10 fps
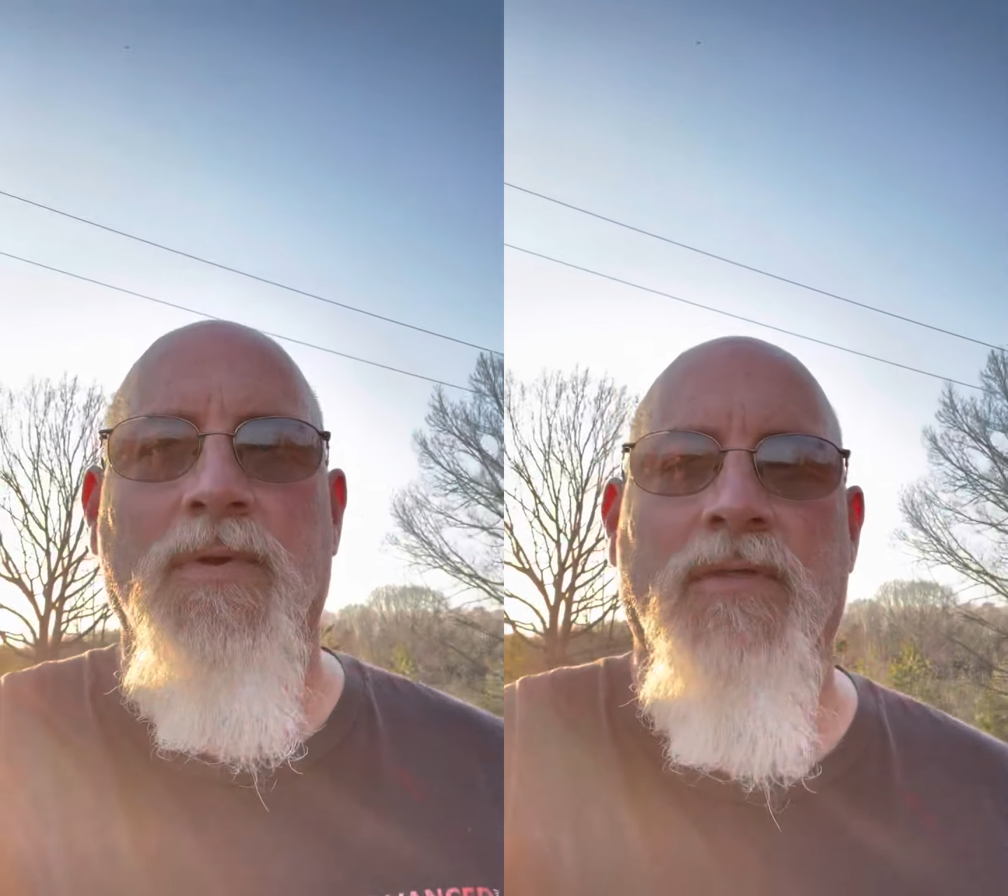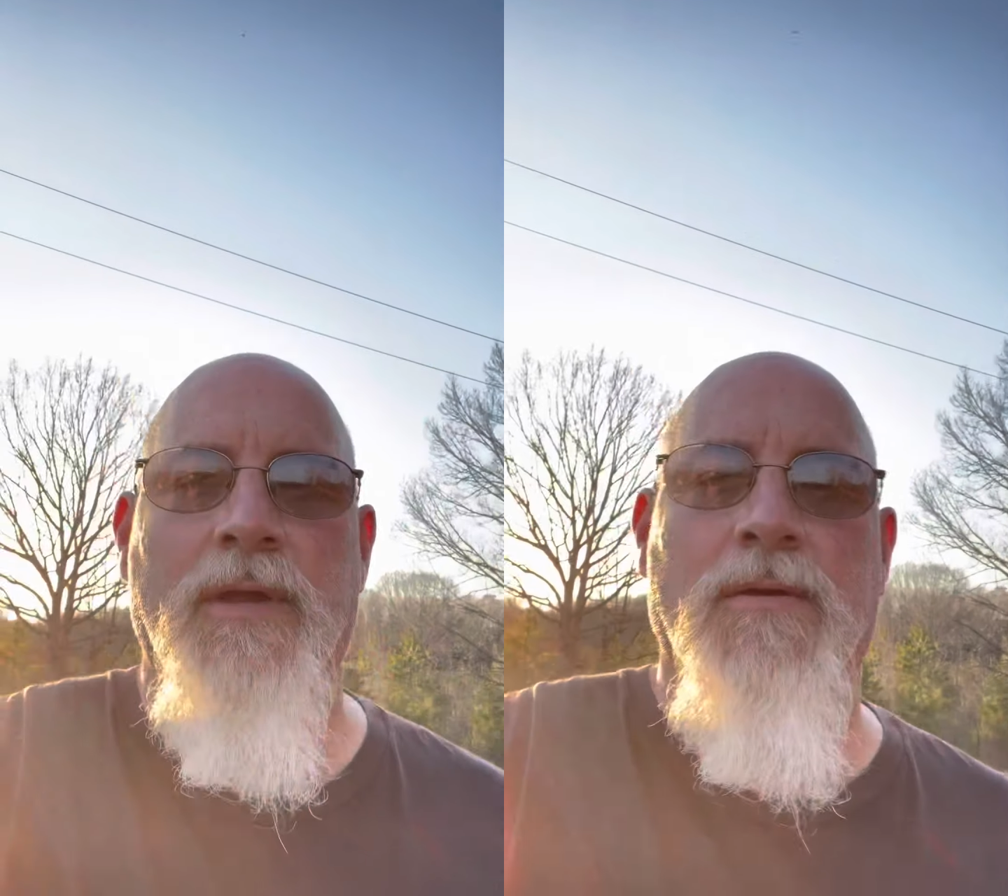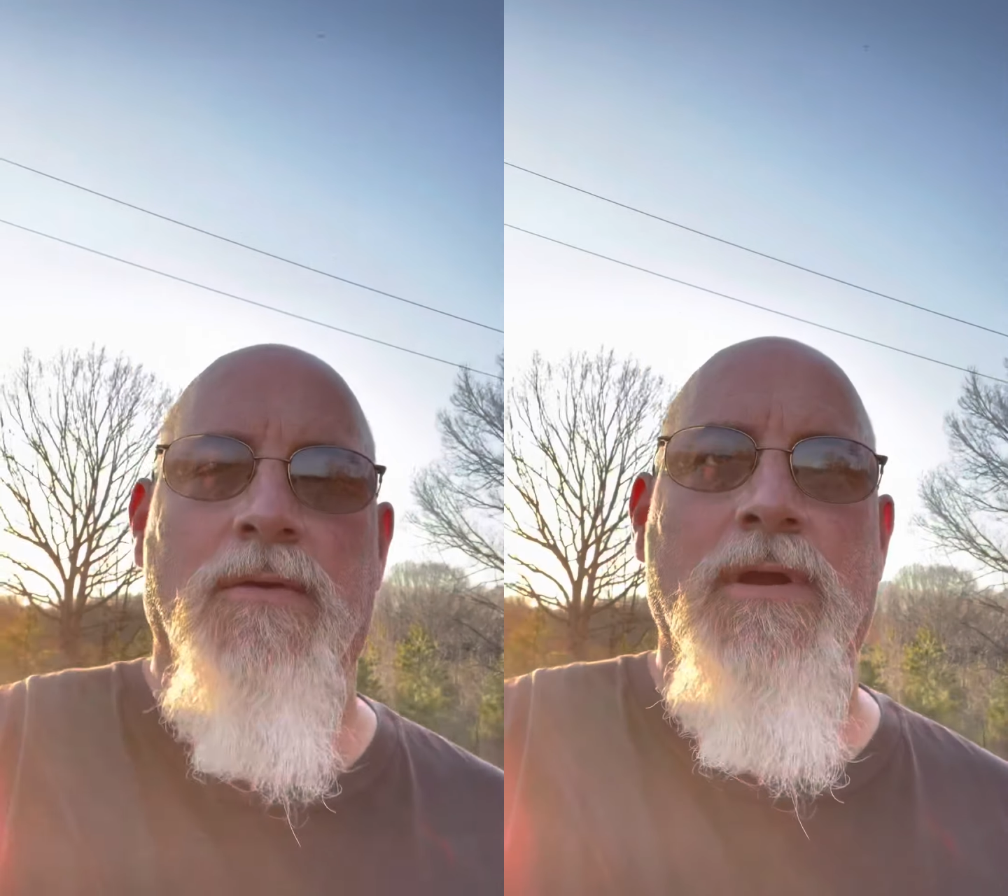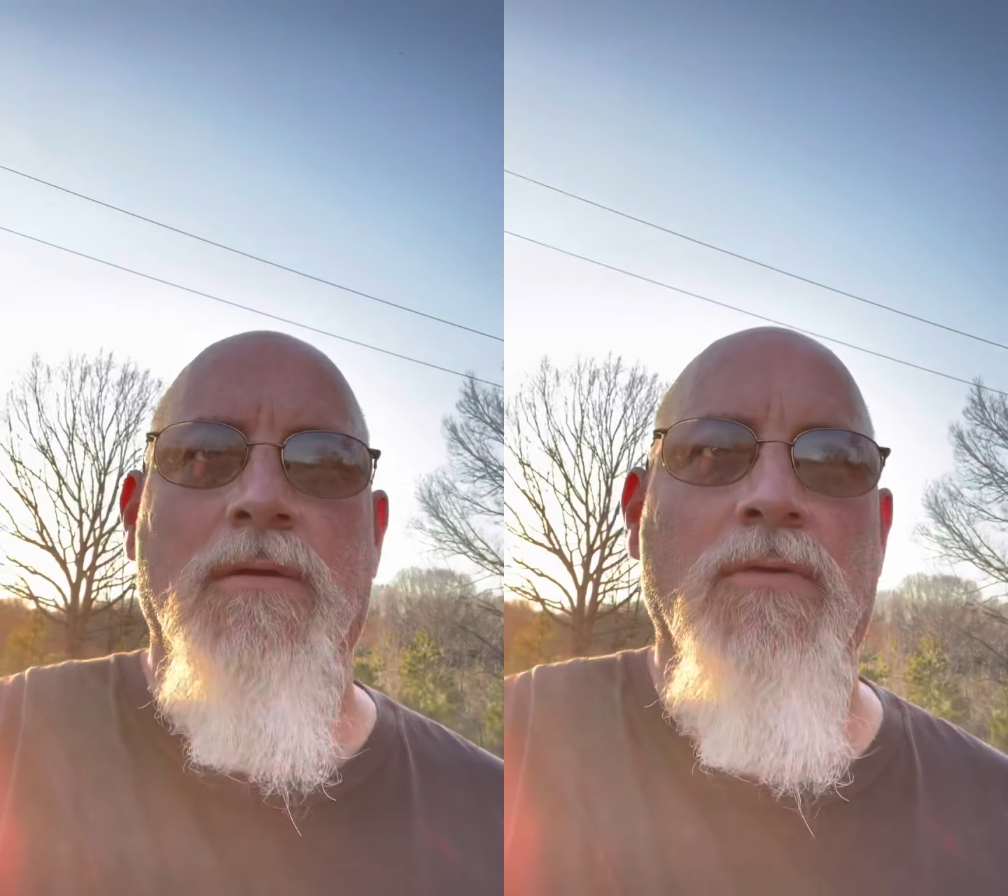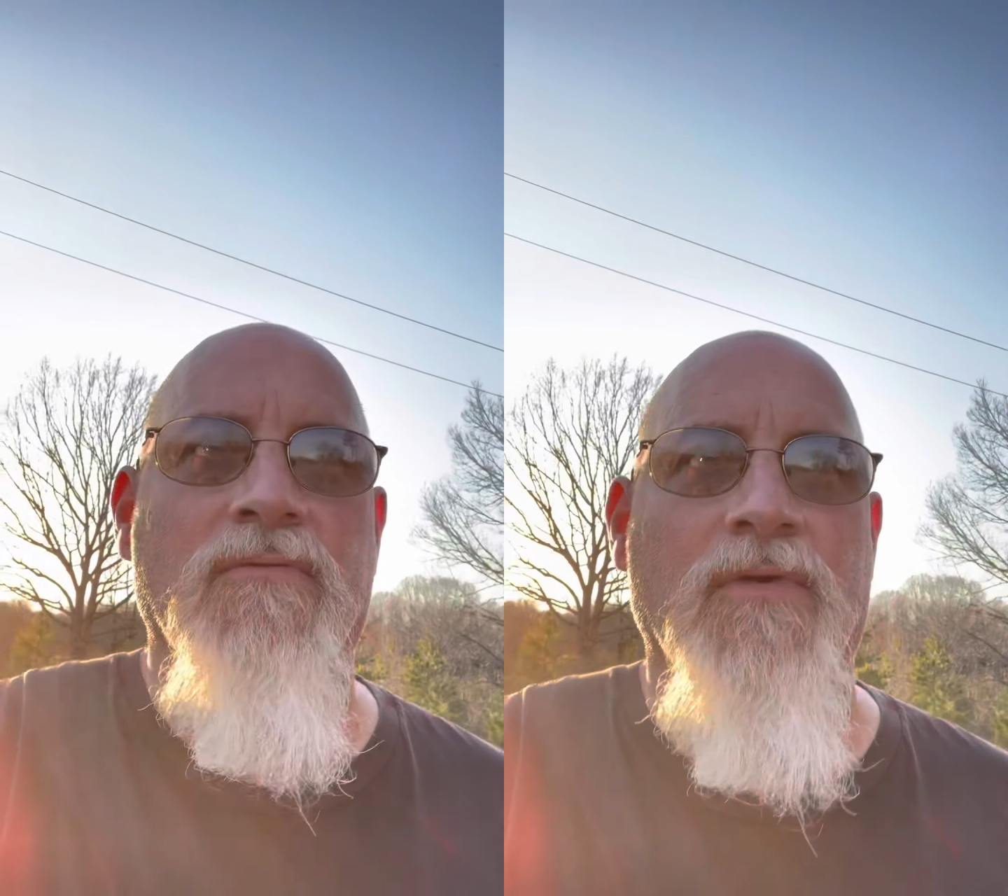with here on our
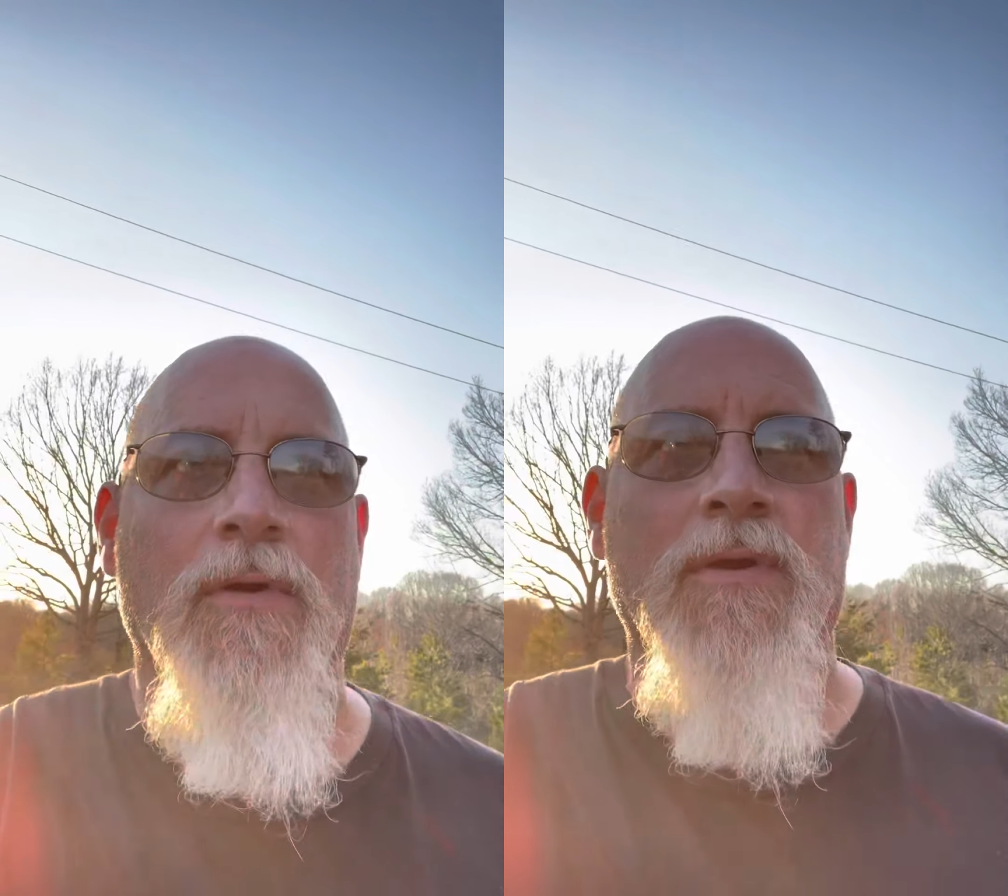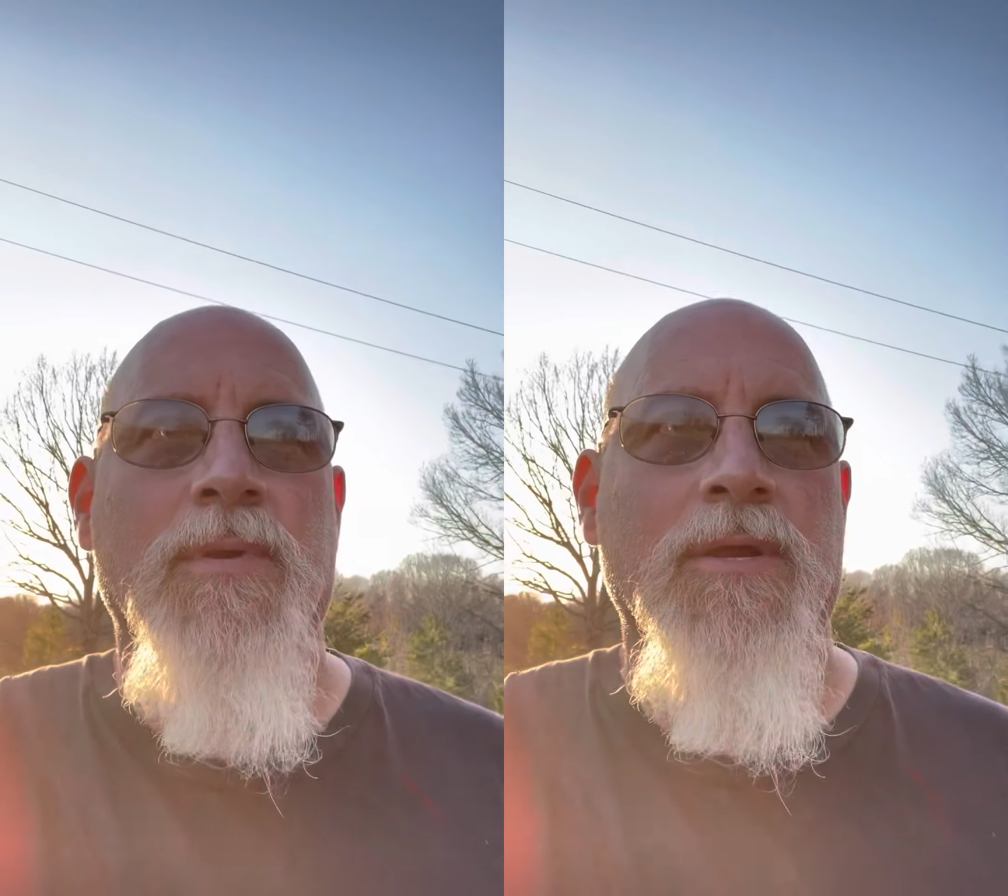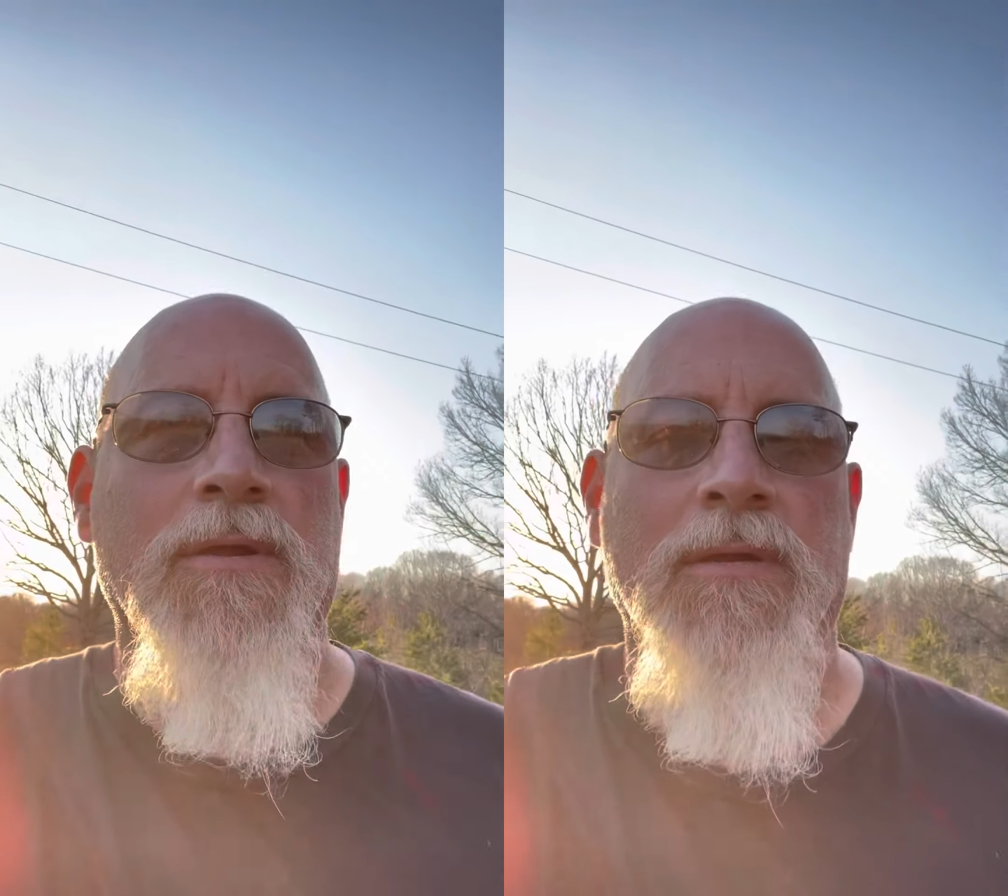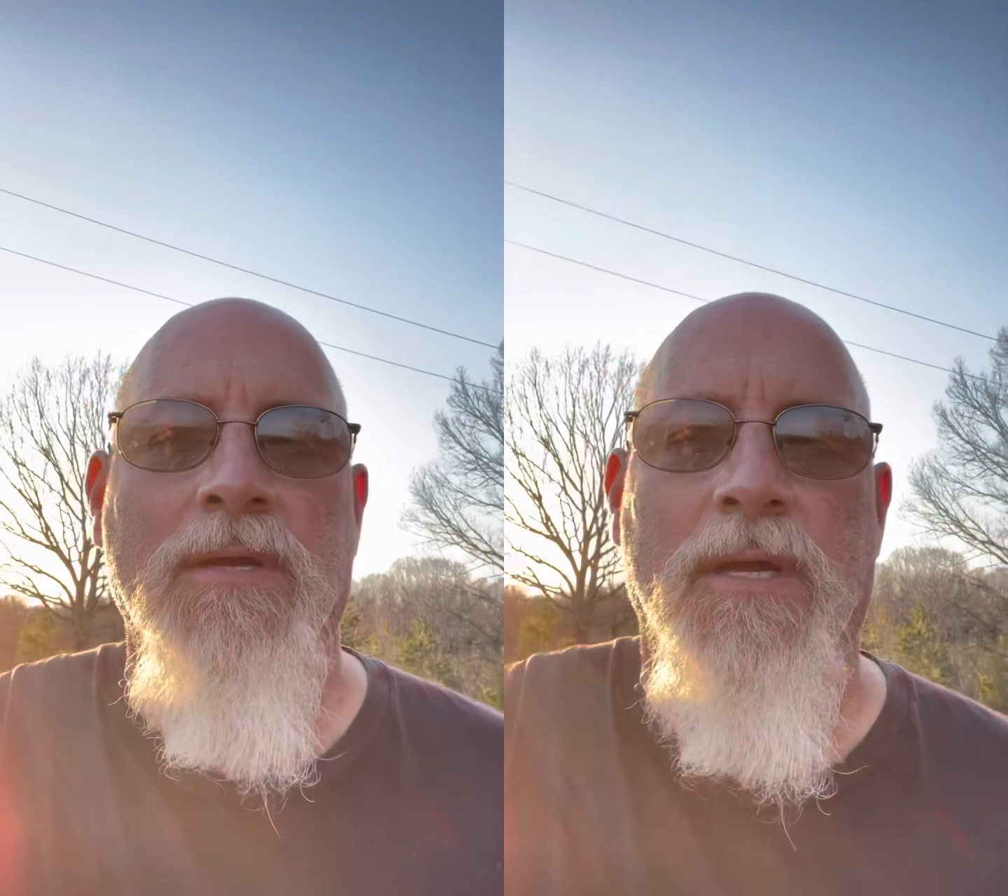little farm here.